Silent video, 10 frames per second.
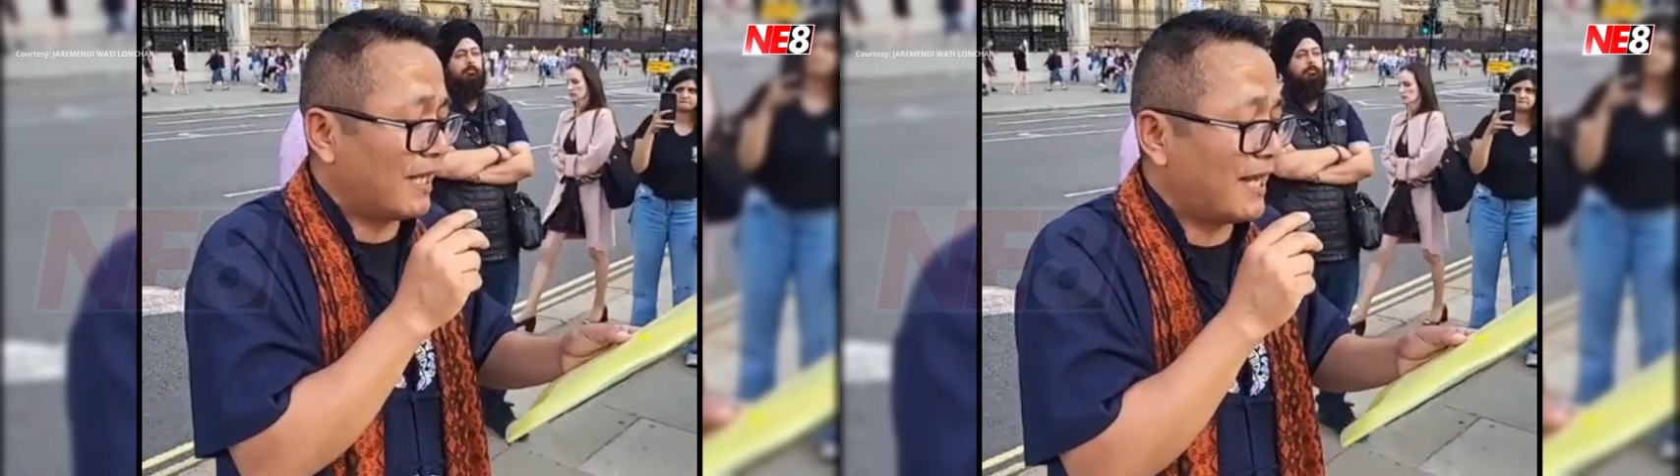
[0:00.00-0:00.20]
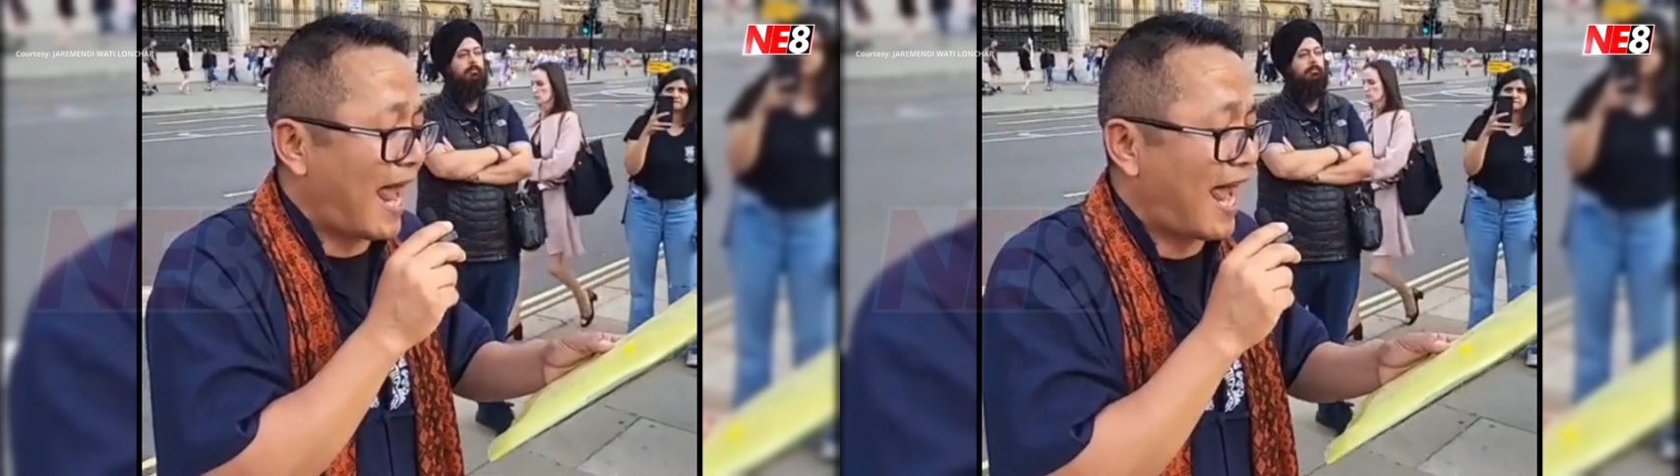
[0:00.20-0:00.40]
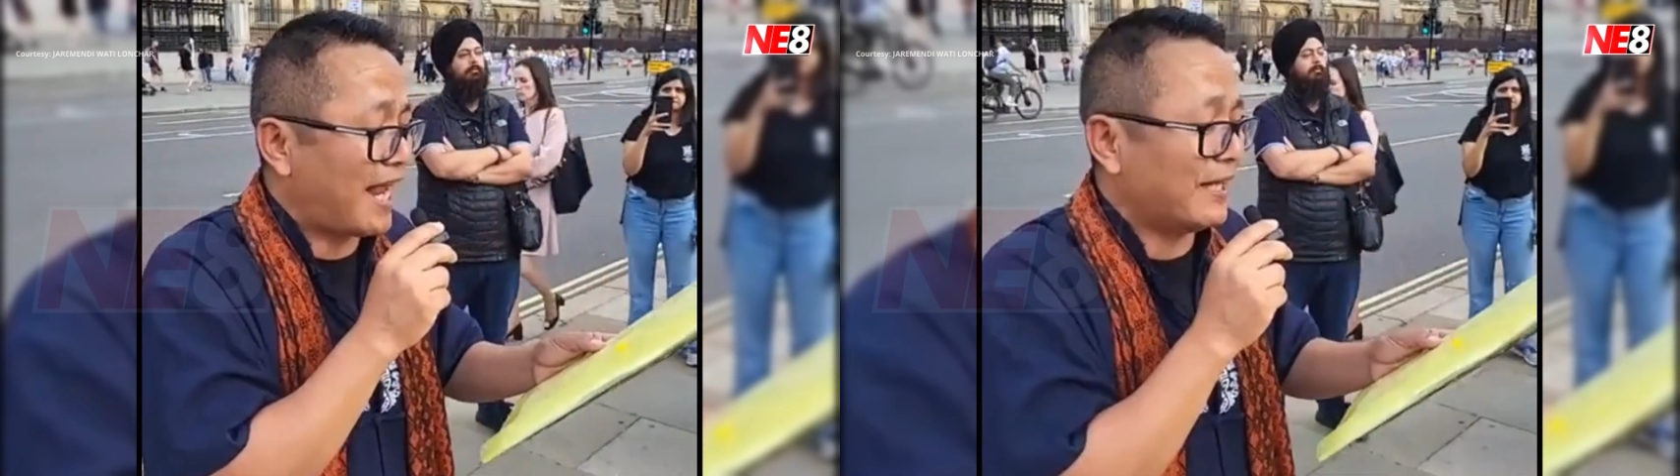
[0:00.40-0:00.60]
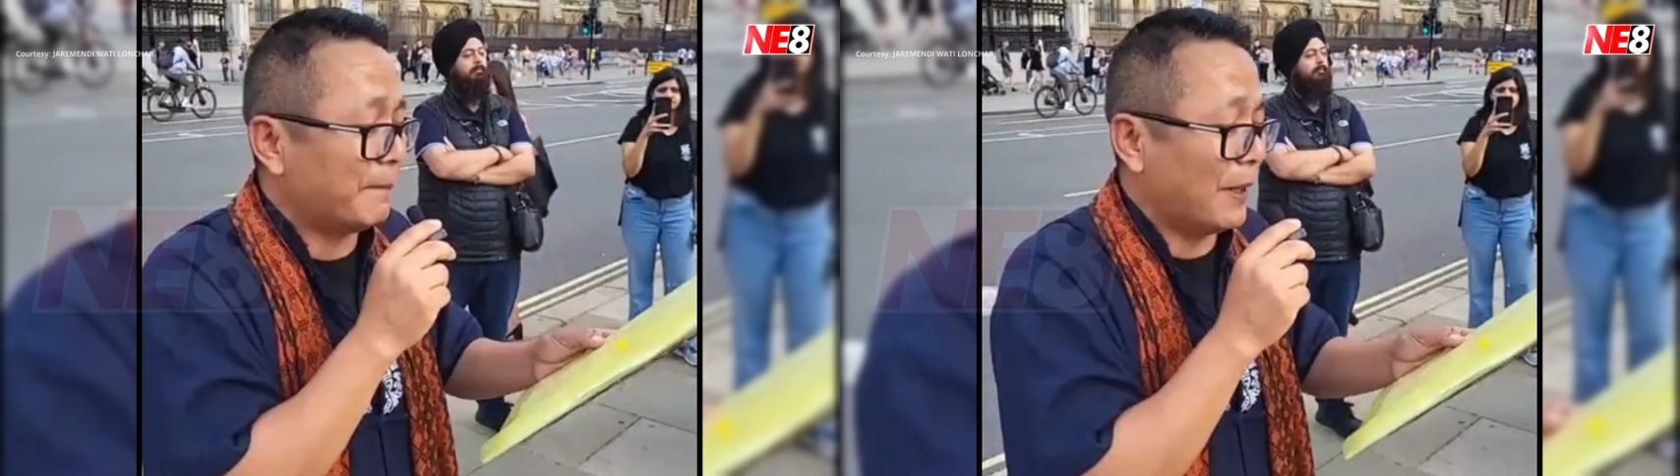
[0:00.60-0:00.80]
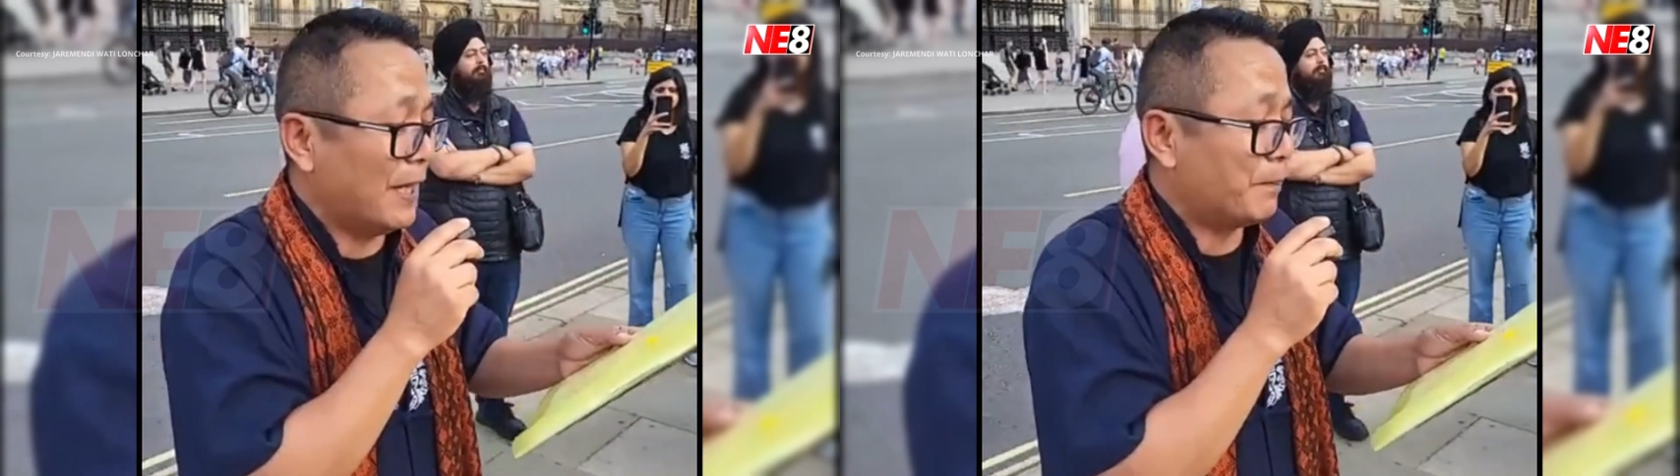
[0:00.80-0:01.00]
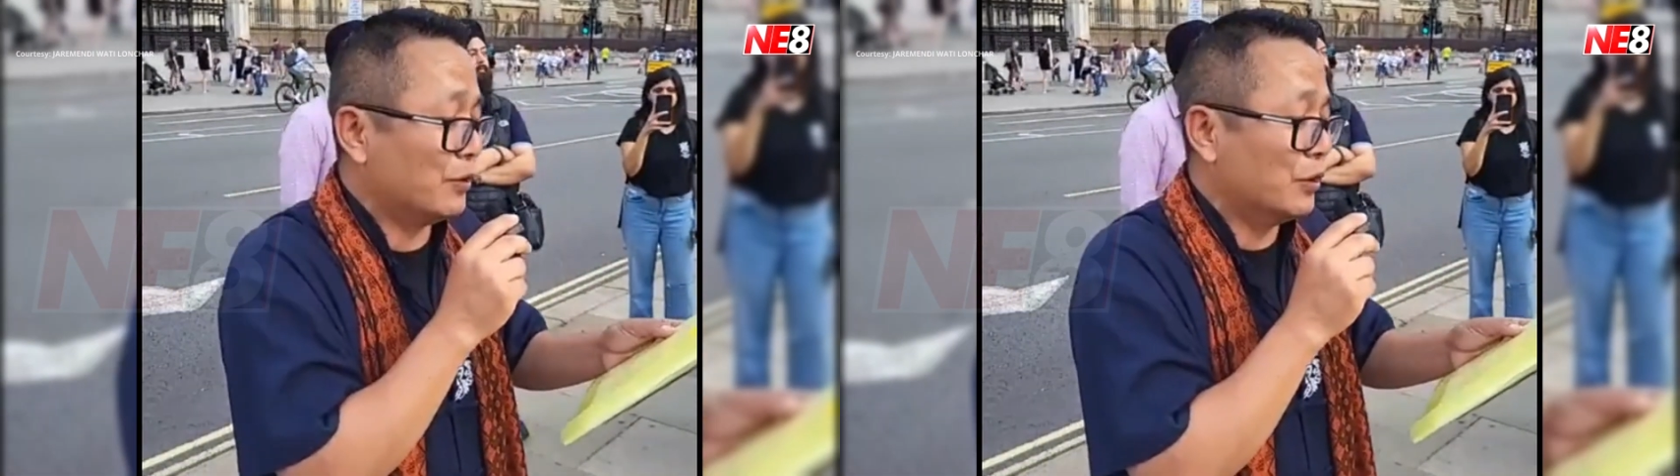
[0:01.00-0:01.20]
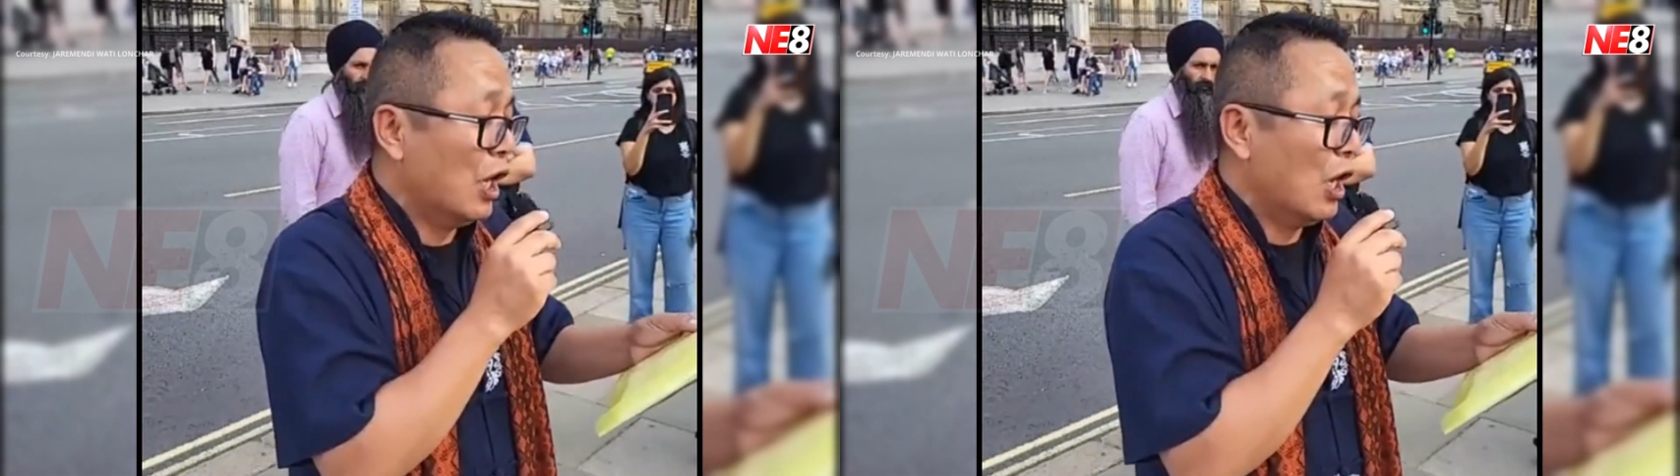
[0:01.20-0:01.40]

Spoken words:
the land and the people